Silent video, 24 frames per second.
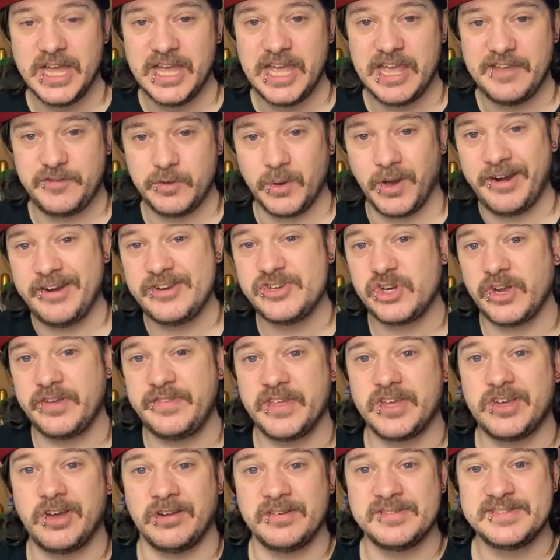If you are enjoying
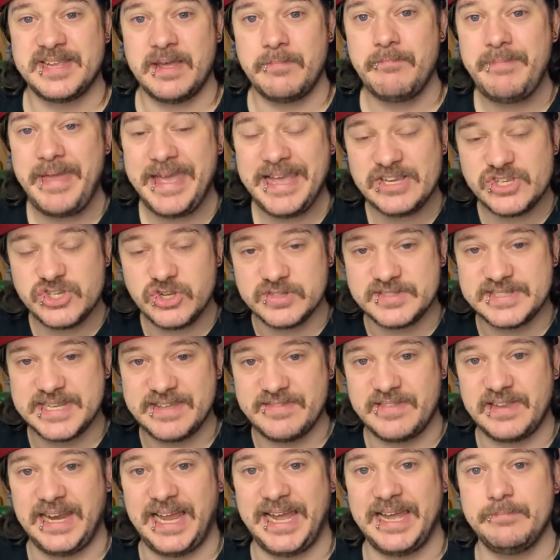the content make sure to
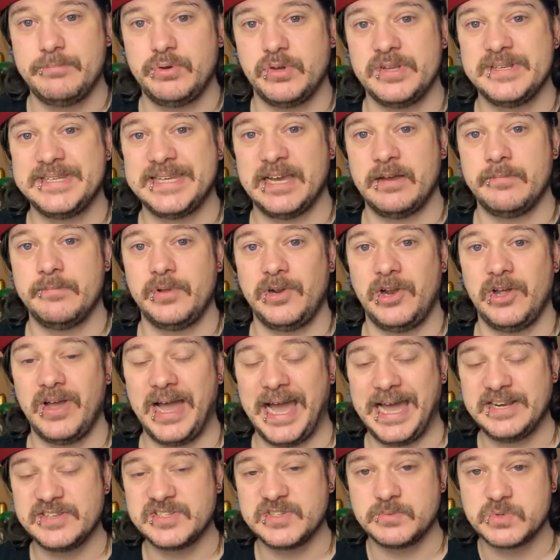hit the like button down below
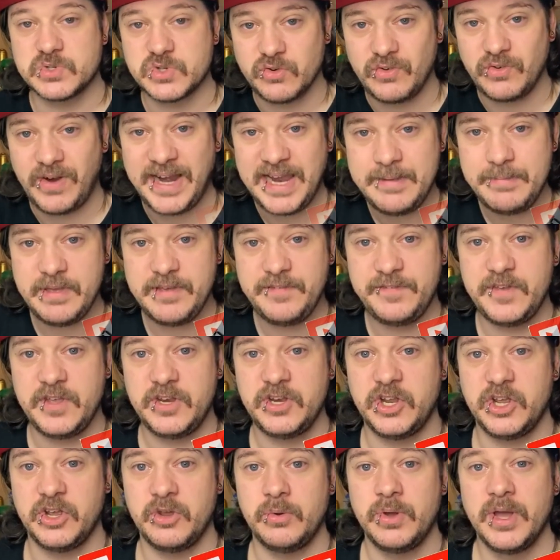and subscribe if
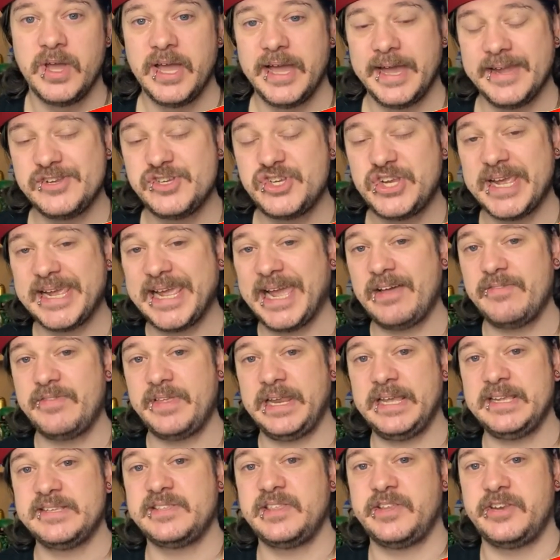you're new and check out
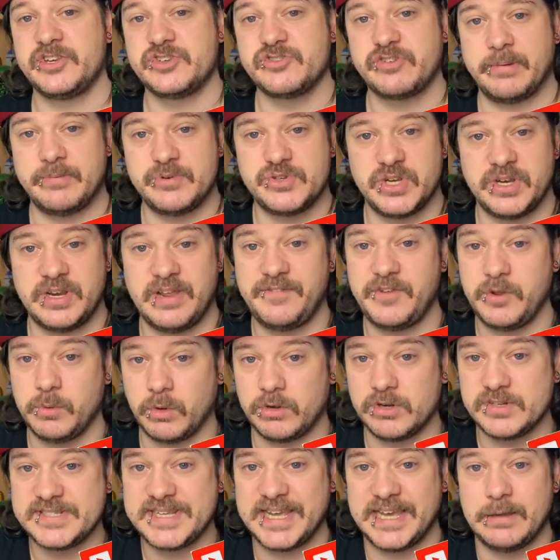the links in the description if you
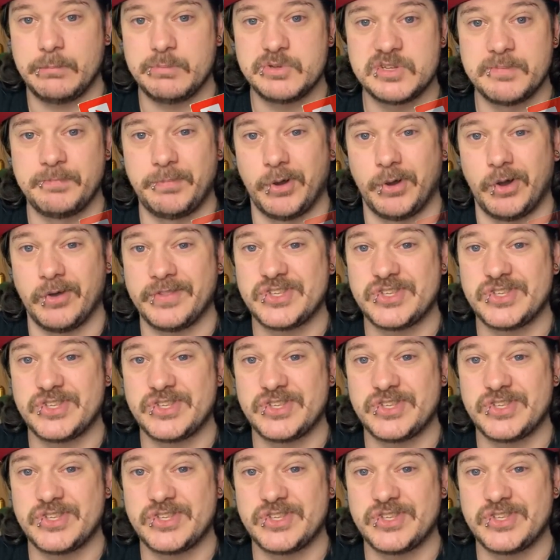want to help support the